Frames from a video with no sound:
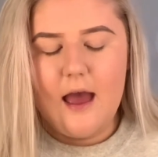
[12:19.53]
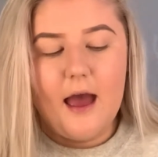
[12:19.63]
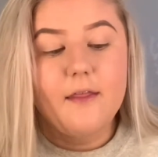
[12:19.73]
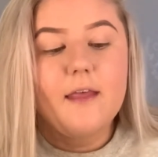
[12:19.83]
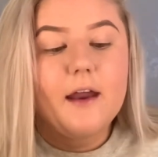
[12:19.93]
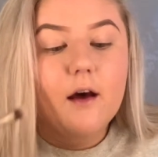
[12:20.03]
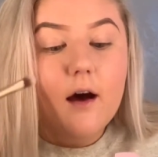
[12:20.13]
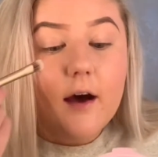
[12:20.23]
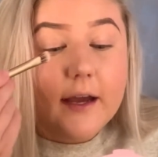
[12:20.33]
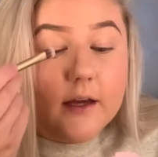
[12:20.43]
and then
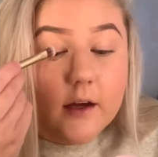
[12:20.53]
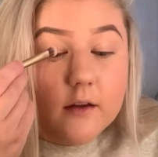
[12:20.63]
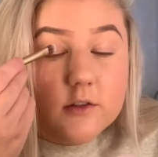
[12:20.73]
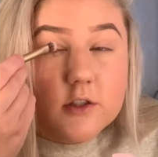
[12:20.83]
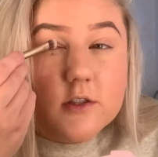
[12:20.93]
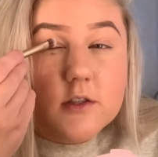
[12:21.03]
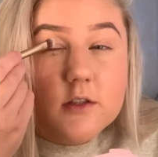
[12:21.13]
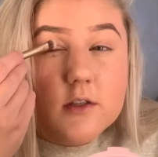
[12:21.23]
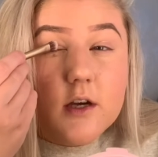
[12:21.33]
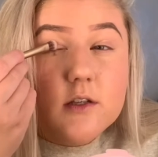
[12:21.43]
I just
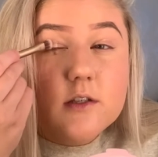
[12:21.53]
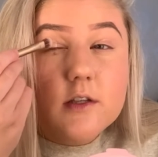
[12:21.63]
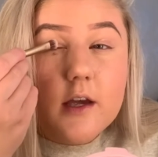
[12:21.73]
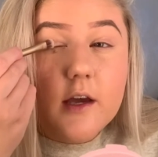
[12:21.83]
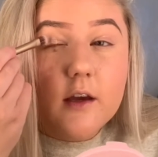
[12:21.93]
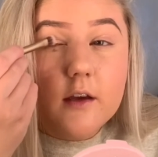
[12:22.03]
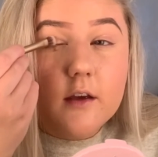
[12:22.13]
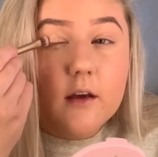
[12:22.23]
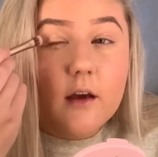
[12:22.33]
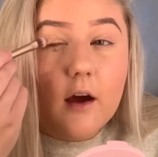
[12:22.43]
dust it,
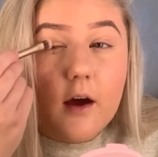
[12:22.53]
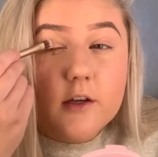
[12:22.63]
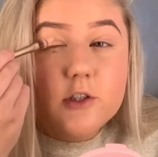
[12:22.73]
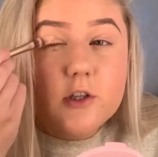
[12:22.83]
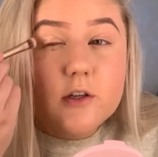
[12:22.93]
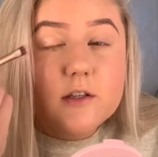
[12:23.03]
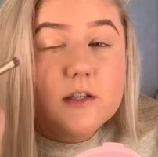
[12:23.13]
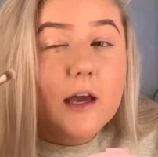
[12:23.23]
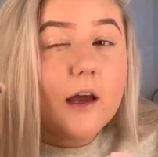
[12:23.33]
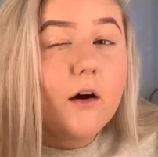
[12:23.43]
as you can
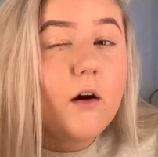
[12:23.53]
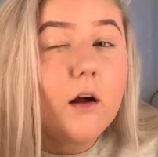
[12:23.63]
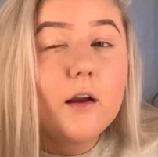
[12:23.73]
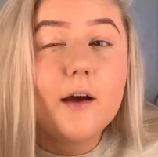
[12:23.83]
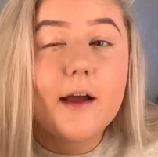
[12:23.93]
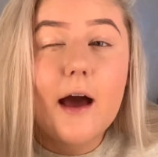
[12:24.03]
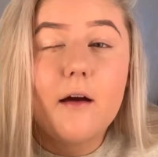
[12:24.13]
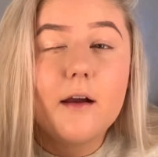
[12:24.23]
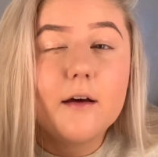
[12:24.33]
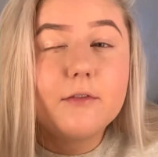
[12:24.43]
see. Oh, look how
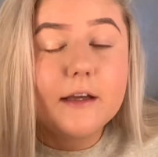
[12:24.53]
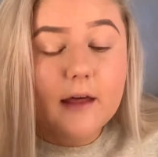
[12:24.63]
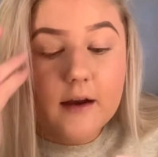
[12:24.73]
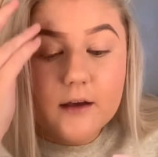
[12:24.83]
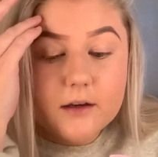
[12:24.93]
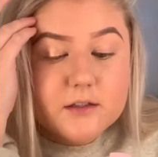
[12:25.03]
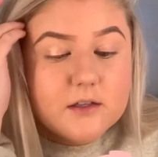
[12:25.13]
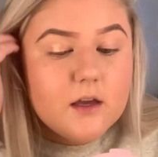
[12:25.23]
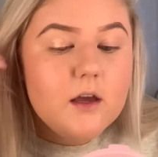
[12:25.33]
lovely that looks.